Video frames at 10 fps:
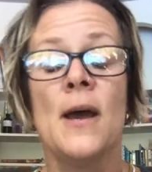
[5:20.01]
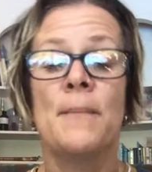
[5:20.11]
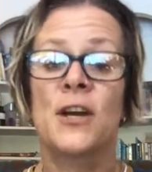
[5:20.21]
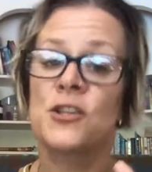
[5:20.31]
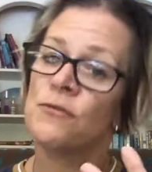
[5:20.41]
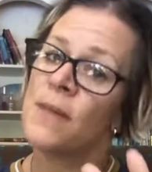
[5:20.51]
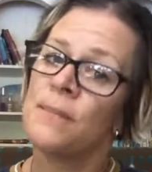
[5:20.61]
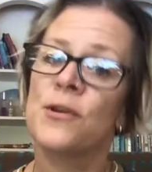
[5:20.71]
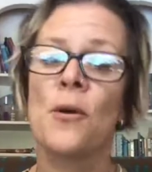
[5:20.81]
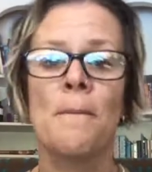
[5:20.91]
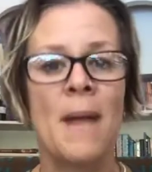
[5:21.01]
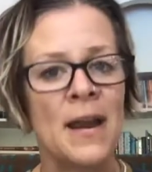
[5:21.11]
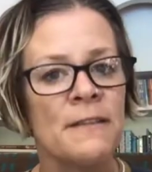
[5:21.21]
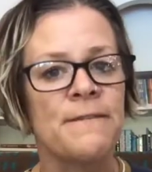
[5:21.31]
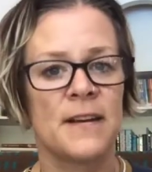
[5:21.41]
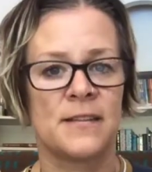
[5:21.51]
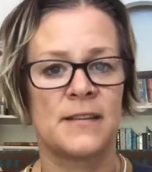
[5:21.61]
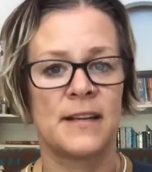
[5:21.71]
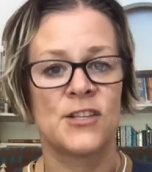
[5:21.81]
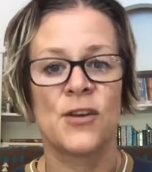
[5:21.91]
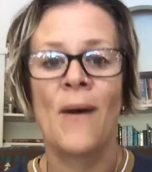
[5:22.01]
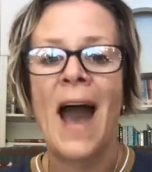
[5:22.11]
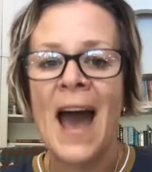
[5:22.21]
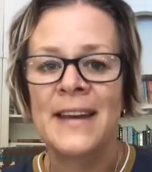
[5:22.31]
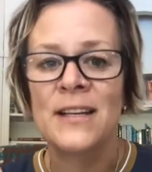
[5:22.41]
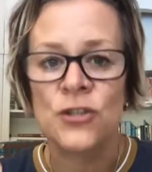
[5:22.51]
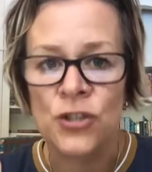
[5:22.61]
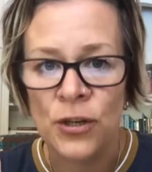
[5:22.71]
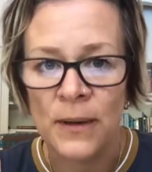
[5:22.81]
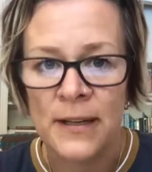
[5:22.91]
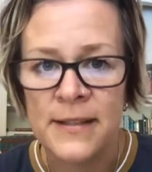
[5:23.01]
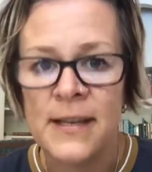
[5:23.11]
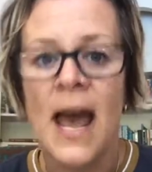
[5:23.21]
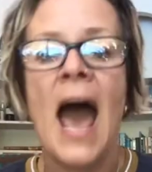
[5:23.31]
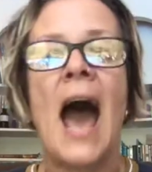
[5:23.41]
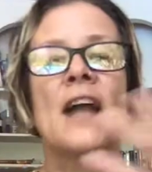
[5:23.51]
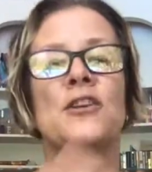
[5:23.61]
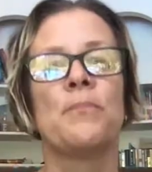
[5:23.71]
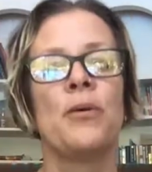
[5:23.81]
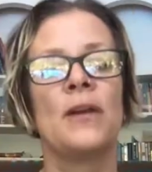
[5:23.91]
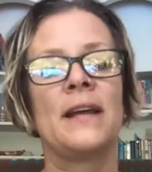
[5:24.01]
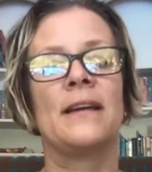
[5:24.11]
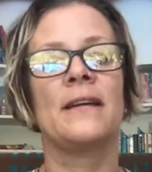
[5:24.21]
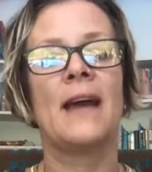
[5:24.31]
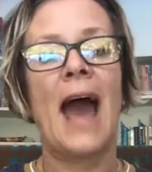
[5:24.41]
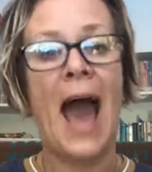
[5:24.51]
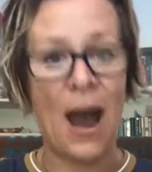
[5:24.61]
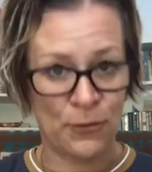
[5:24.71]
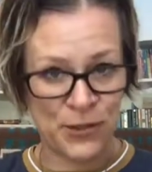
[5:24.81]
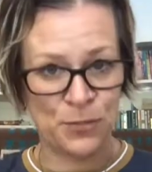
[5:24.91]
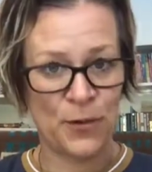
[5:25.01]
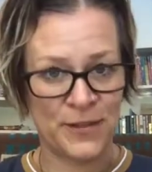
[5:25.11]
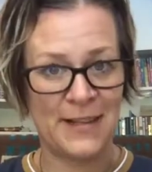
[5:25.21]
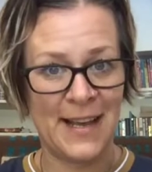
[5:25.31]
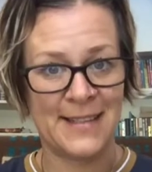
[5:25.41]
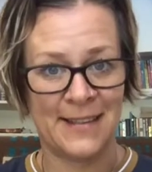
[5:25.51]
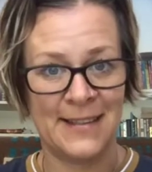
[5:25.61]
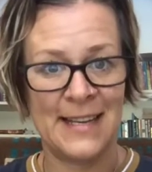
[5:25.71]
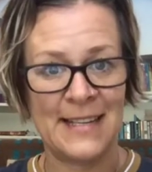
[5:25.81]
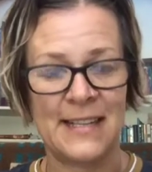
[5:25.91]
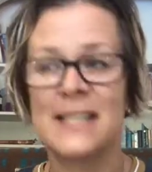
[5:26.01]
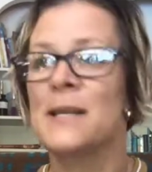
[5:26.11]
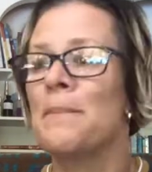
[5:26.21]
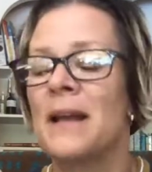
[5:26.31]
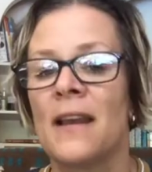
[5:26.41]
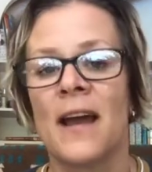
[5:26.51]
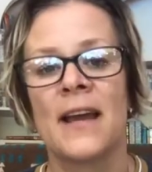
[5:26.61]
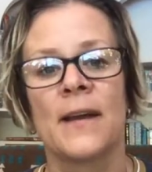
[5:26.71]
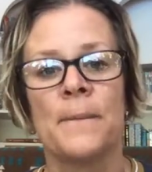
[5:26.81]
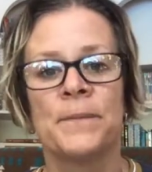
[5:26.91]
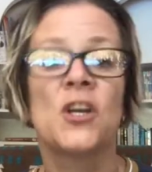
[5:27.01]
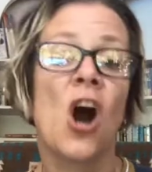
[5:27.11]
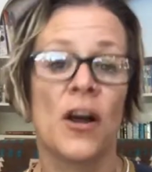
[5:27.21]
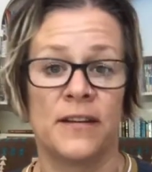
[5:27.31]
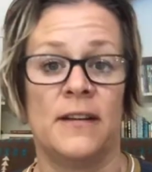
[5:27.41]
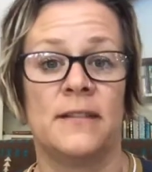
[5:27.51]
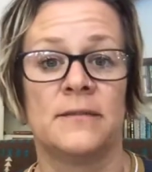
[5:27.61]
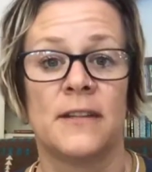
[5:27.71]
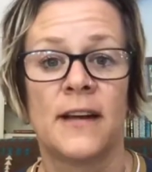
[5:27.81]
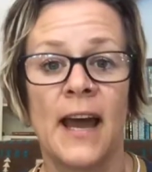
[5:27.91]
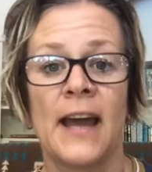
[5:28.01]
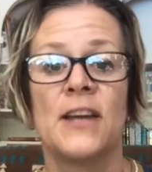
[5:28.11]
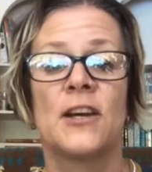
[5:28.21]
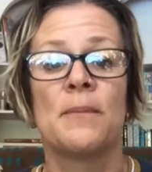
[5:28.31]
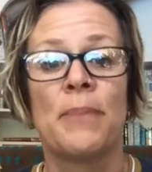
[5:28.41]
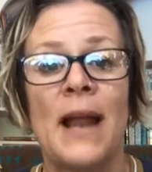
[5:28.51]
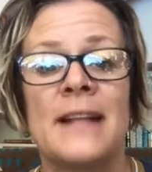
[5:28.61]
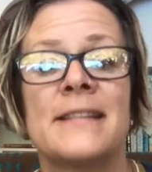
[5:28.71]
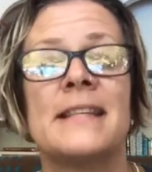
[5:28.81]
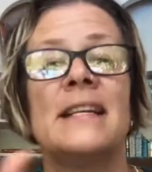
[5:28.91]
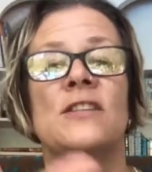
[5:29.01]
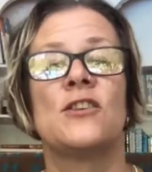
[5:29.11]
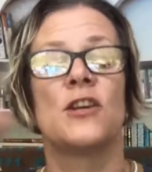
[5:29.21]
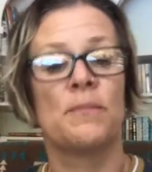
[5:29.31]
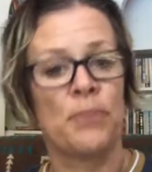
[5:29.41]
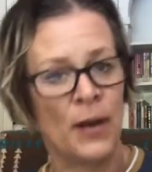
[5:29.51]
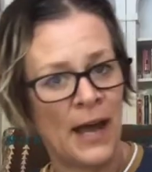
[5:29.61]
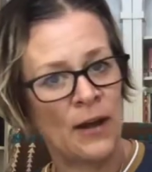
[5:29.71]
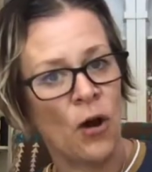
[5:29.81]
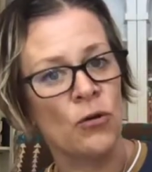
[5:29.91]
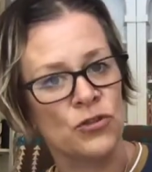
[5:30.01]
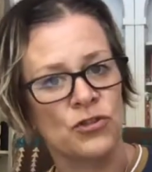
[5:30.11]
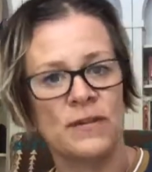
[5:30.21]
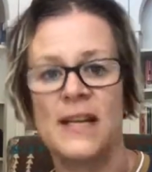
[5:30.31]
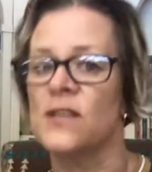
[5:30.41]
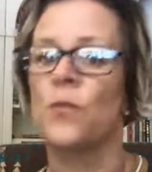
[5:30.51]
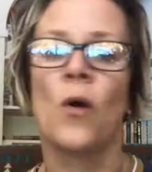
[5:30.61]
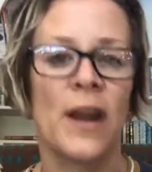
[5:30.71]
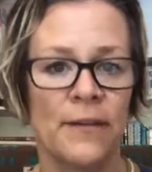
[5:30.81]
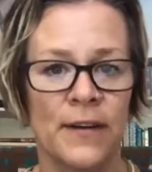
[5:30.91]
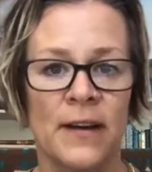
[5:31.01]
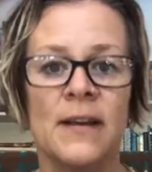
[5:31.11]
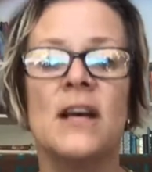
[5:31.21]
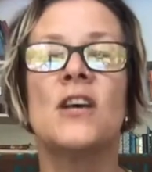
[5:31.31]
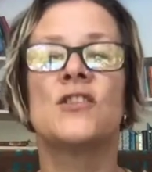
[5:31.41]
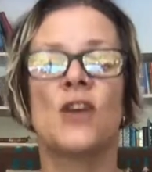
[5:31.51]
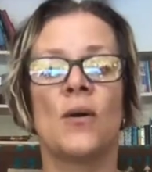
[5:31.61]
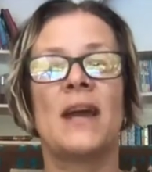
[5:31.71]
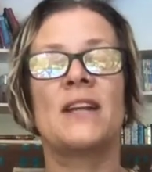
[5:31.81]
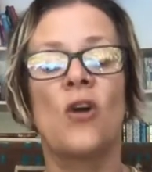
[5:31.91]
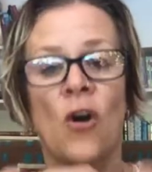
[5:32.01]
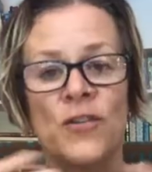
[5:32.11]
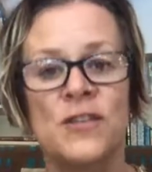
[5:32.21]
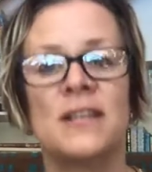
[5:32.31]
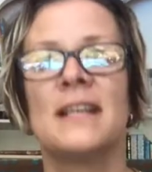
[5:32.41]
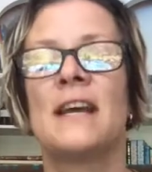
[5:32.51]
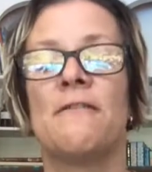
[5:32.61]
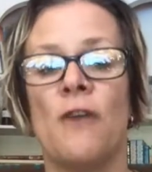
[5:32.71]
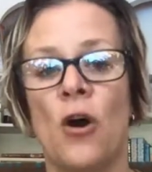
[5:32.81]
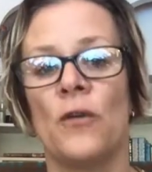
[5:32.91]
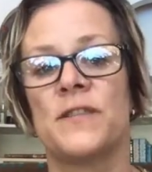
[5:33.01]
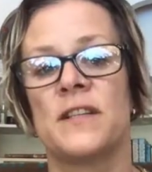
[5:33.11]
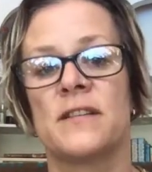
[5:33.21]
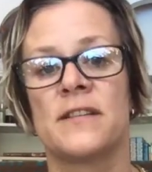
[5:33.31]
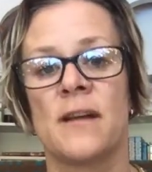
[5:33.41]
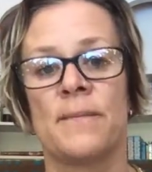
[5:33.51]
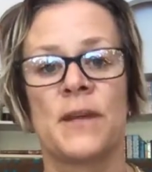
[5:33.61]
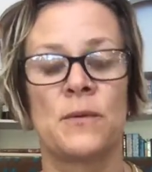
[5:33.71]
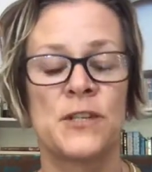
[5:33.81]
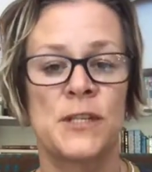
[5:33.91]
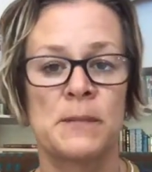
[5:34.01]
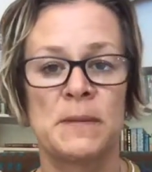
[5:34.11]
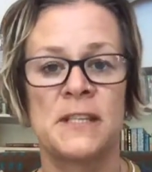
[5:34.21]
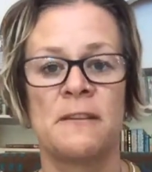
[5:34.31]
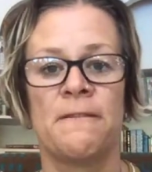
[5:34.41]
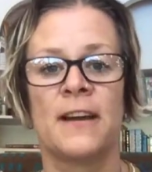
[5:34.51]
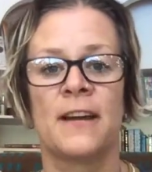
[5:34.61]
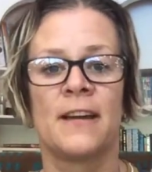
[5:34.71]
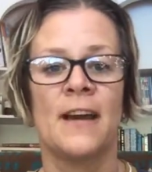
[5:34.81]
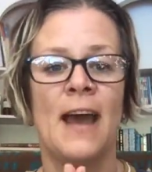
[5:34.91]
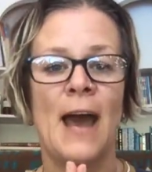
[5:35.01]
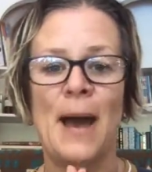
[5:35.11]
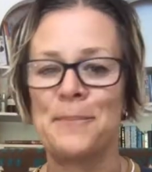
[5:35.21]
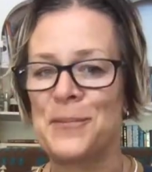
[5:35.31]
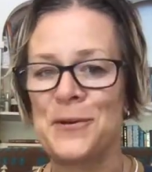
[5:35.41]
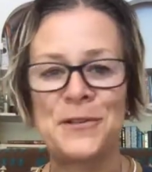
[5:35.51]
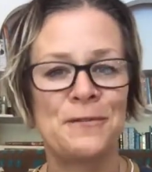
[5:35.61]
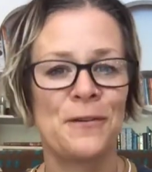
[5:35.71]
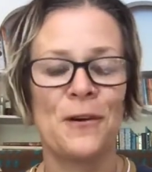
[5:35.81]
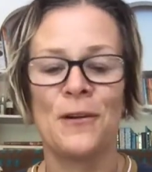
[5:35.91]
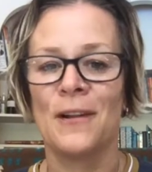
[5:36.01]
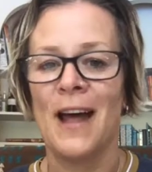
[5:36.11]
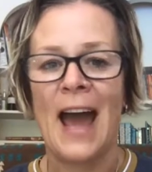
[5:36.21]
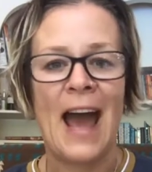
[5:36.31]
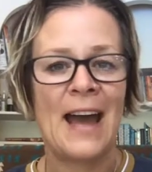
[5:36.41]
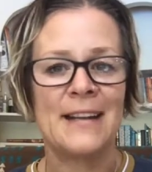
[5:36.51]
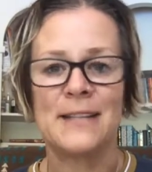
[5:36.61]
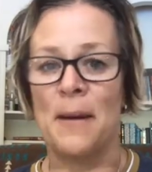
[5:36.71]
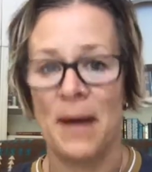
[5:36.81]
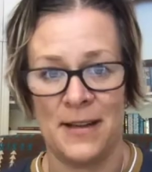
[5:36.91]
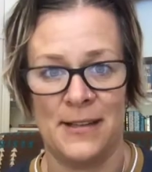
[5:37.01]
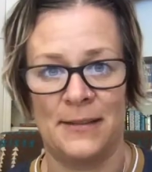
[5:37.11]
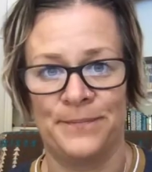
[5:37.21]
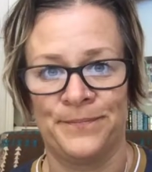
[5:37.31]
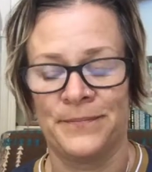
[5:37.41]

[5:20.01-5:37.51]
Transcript: Because remember, you're manifesting. So you're adding to it and you're pulling out what isn't needed. It's a bit like gardening, okay? You're going to plant seeds, you're going to pull out old trees, whatever. So it constantly evolves into something which is specific and beautiful and amazing.